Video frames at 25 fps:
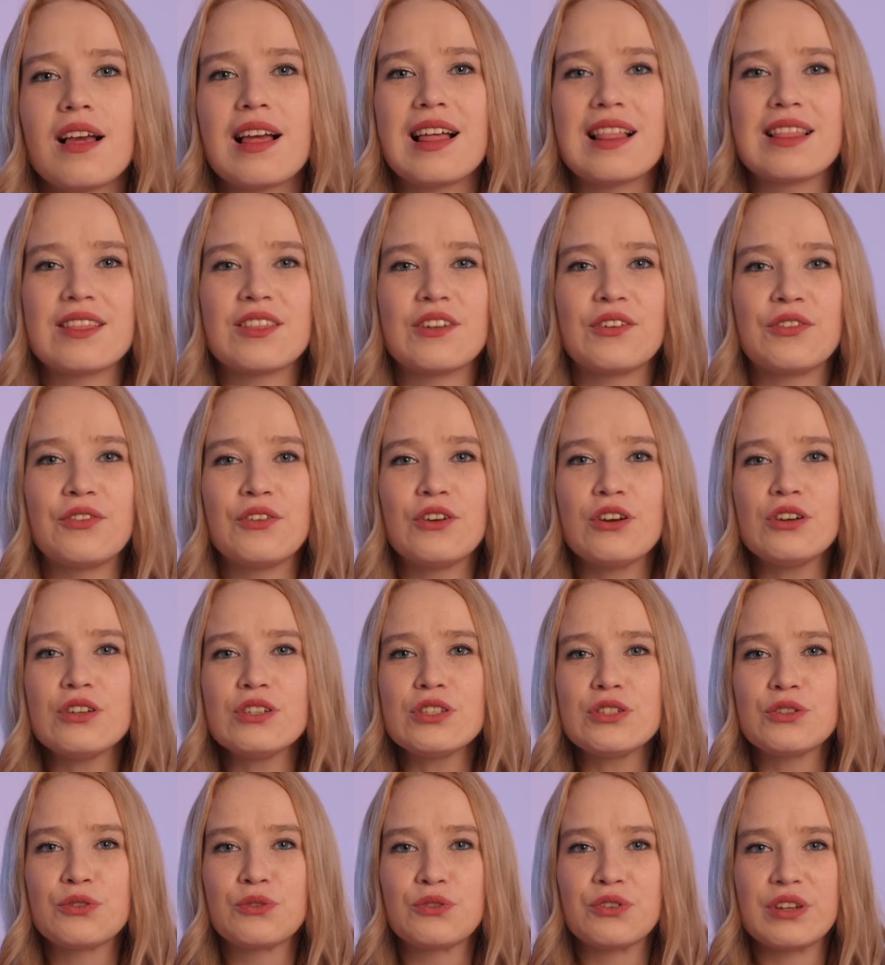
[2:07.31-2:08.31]
In the
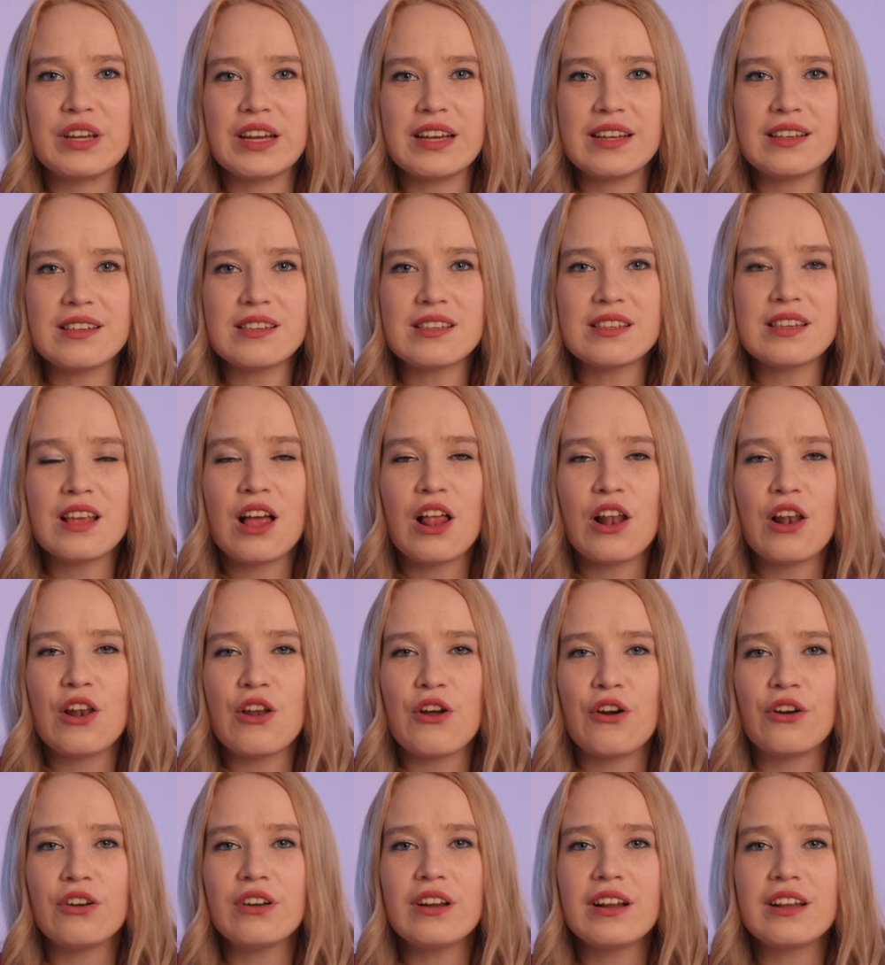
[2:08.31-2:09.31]
first two days,
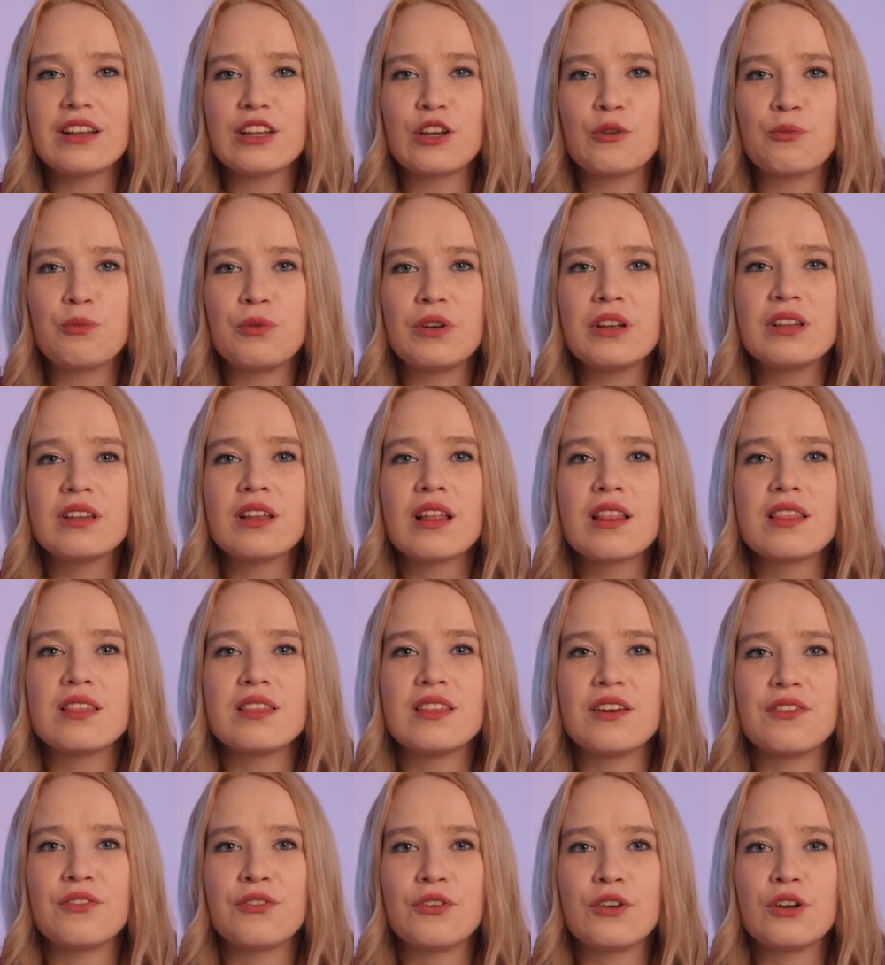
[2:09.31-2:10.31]
learn and repeat
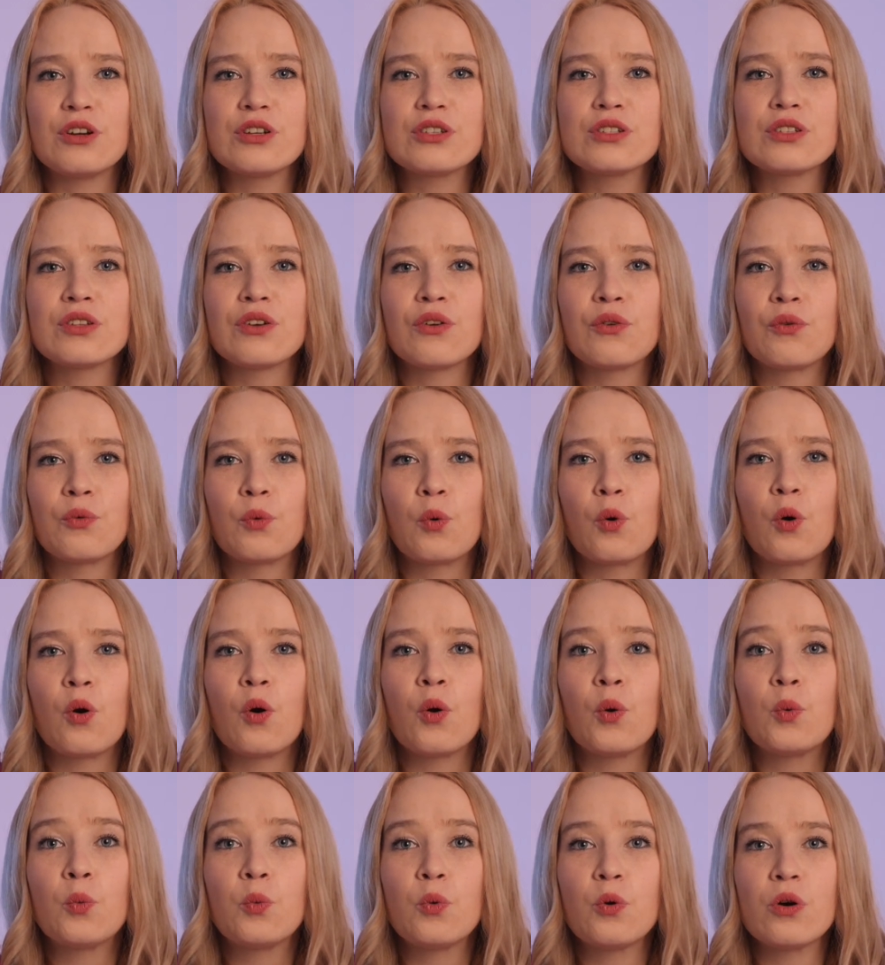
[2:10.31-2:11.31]
the first
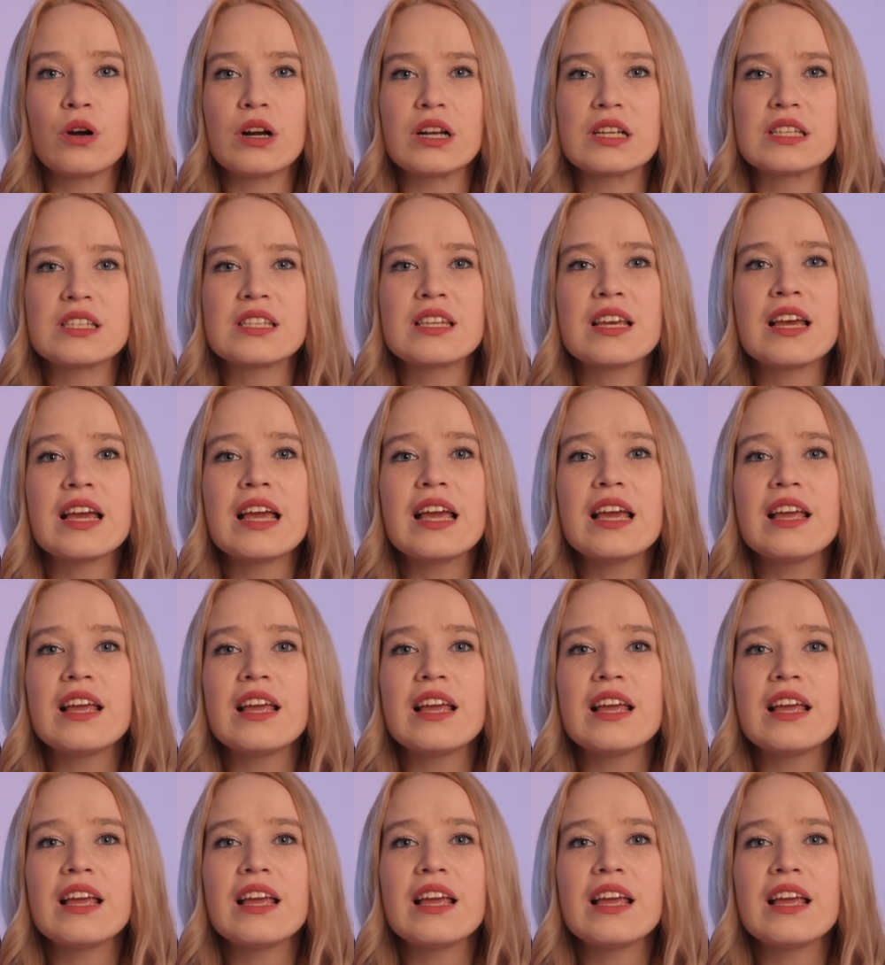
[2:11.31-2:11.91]
four words.